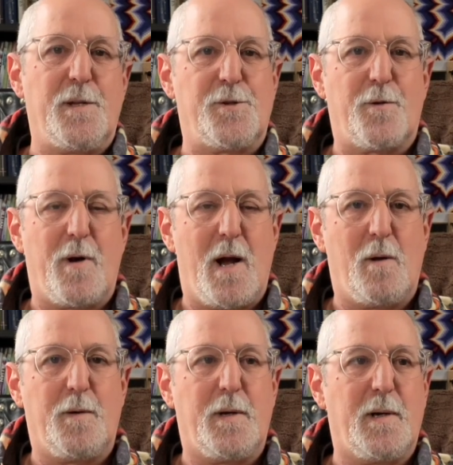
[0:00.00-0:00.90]

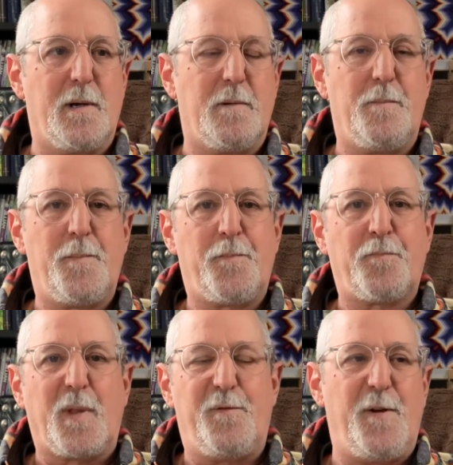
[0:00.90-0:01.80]
around
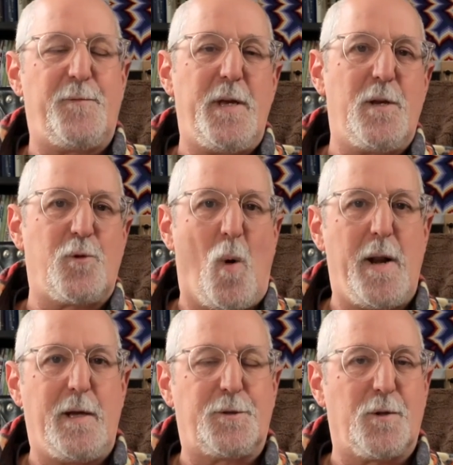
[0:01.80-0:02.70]

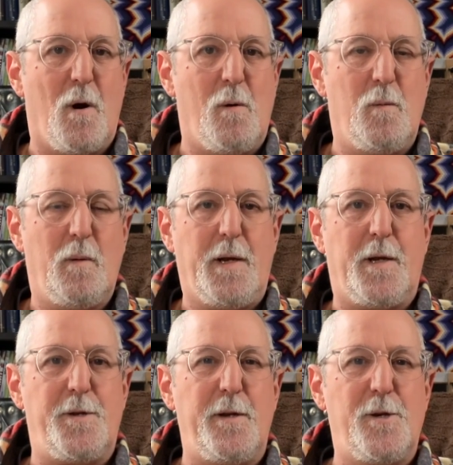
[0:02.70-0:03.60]
1520 or so and
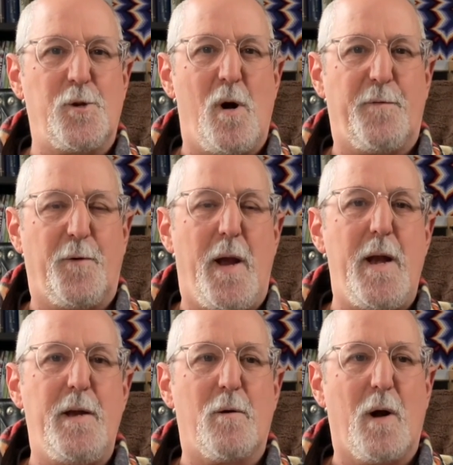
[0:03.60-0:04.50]
continues on for
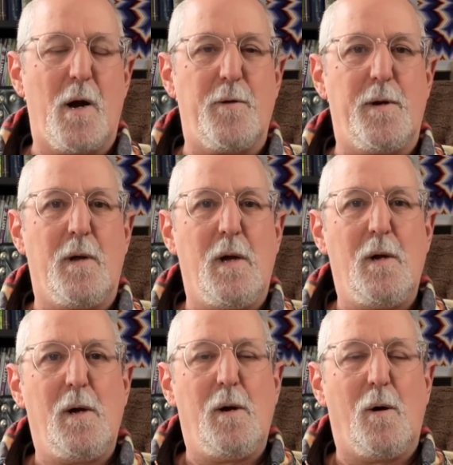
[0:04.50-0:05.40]
80 or 100
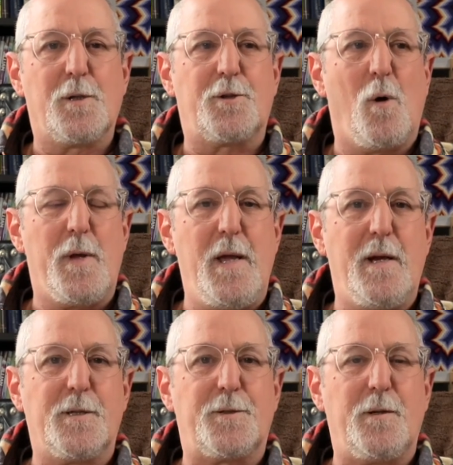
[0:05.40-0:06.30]
or so
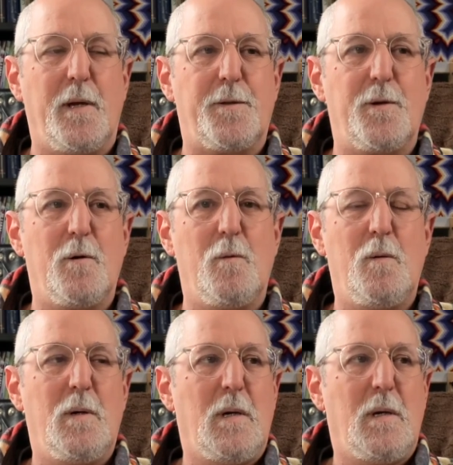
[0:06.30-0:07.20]
years into
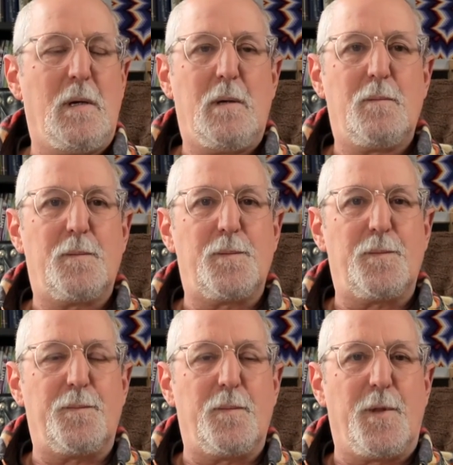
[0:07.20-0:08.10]

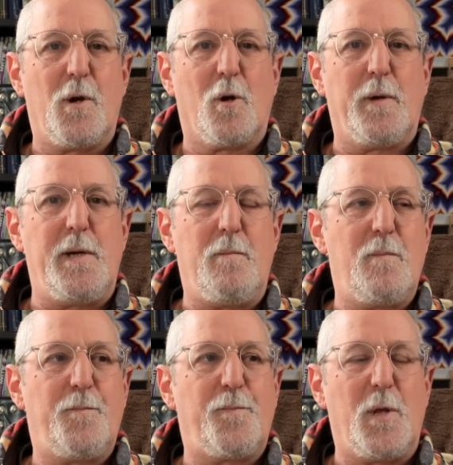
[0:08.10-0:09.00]
the early
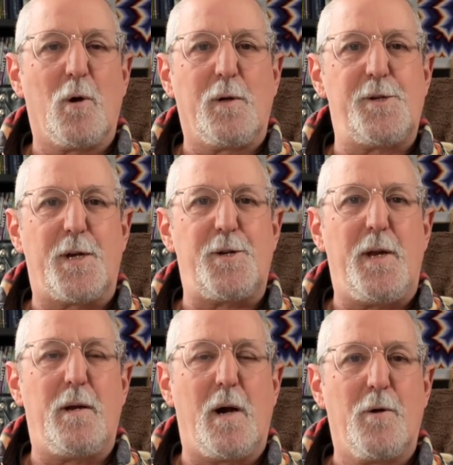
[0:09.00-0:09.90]

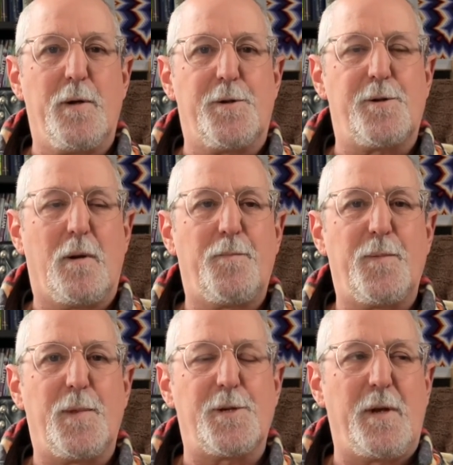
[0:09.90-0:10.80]
1600s,
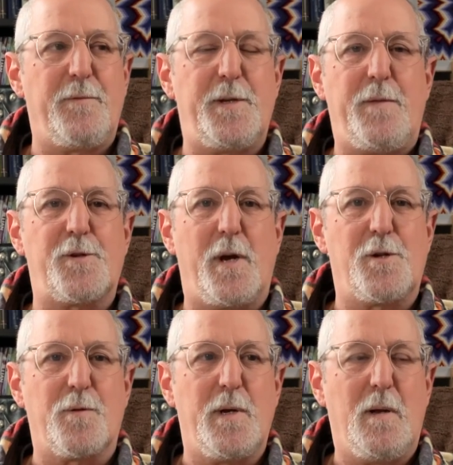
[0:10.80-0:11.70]
the 17th
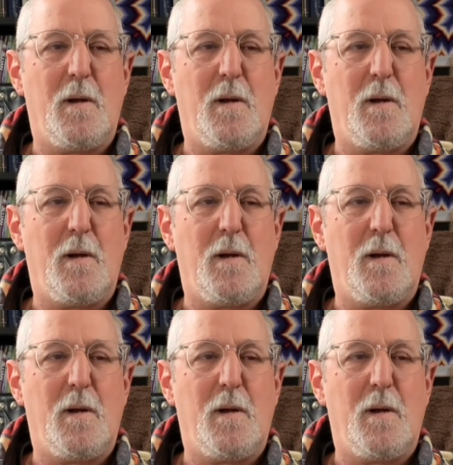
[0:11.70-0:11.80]
century.